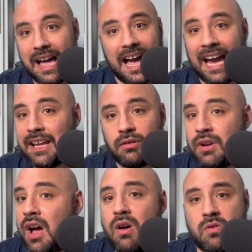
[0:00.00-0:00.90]
I don't
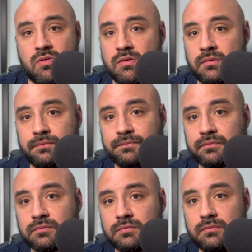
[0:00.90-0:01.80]
know.
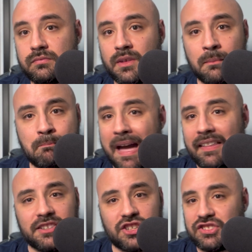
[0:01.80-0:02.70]

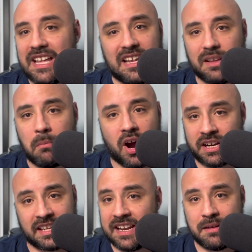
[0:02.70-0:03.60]
Bellinger's not on the
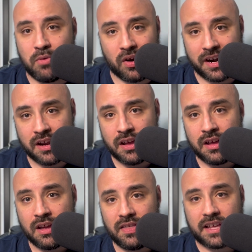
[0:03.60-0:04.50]
market anymore.
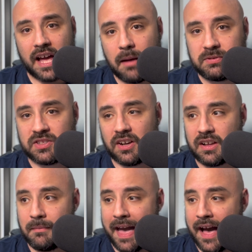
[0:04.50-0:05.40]
The Cubs took
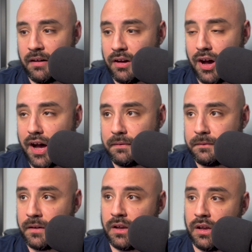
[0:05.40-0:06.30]
him out, off.
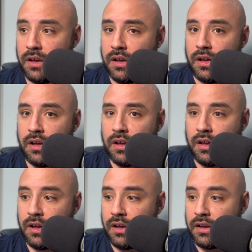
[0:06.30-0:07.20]

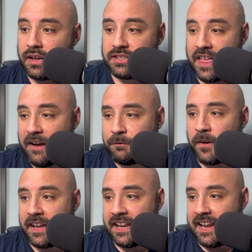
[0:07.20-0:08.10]
Because they're
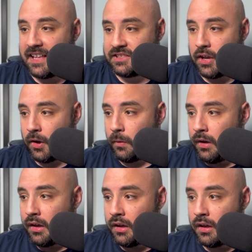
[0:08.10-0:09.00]
friggin' in it, too.
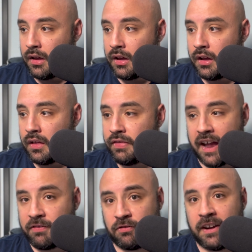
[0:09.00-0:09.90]
They're
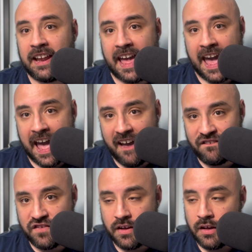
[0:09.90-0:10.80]

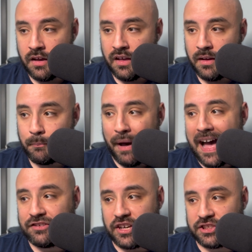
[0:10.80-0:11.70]
3.5.
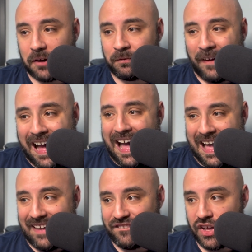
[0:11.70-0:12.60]
Padres are
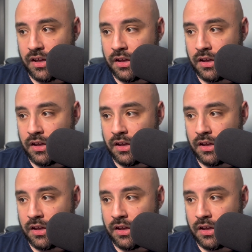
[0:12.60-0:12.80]
5.